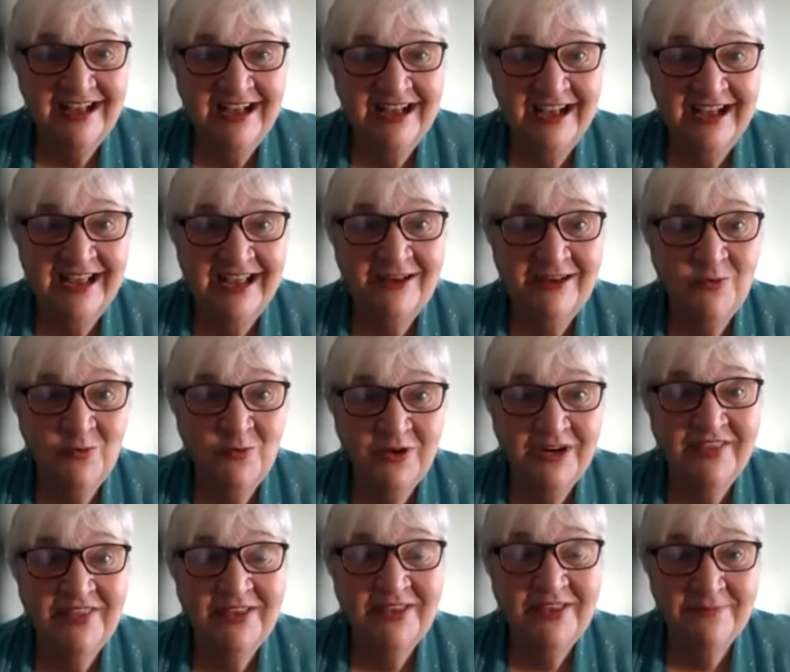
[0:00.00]
I
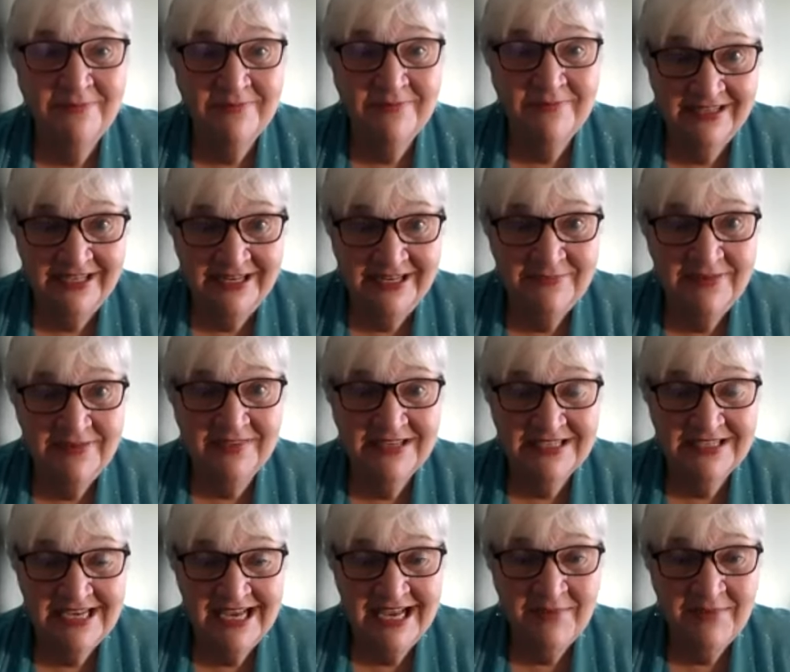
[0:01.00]
wanted the money by the
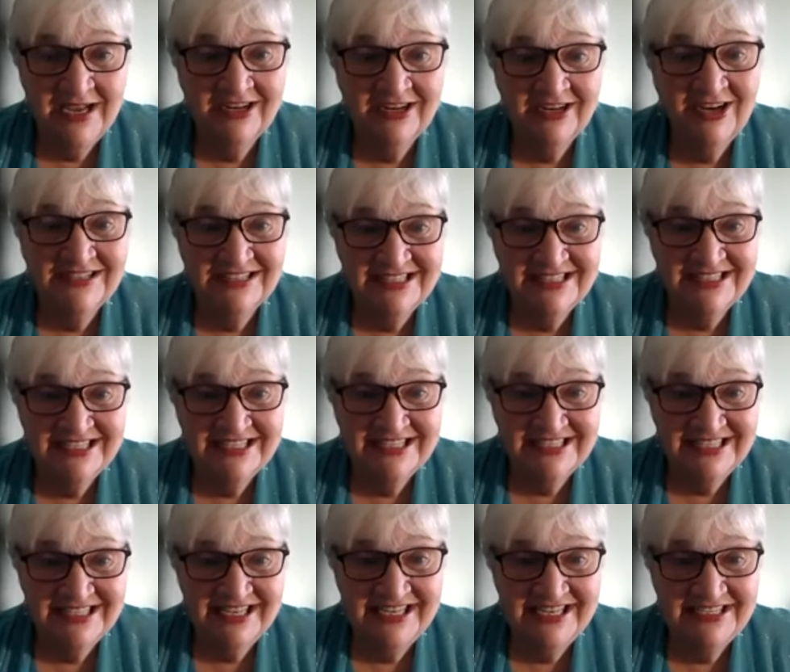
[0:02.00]
time I got
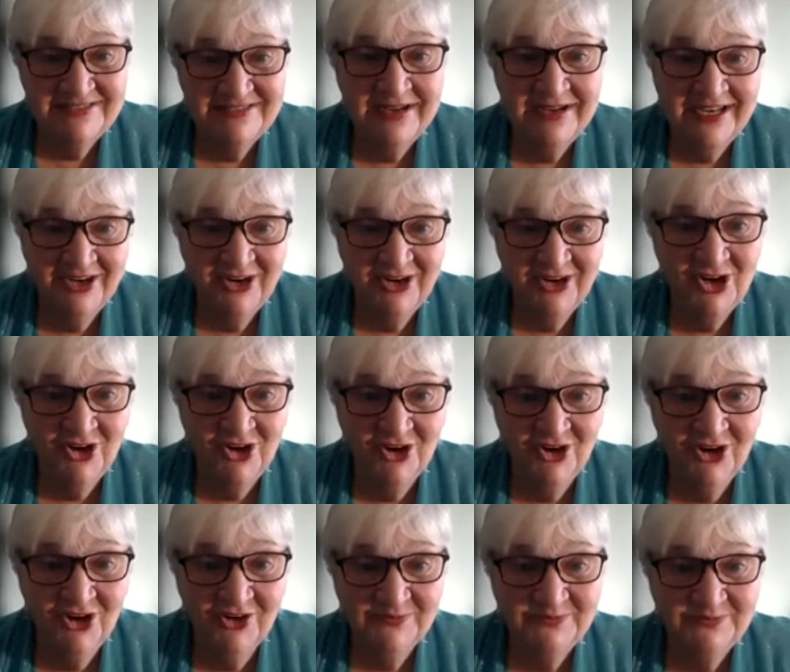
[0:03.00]
16 to buy a
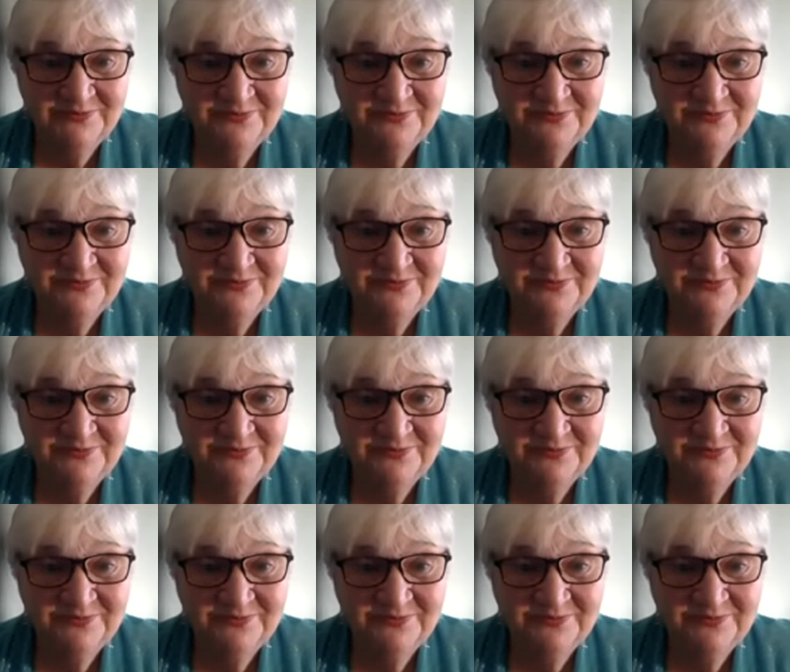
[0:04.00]
car.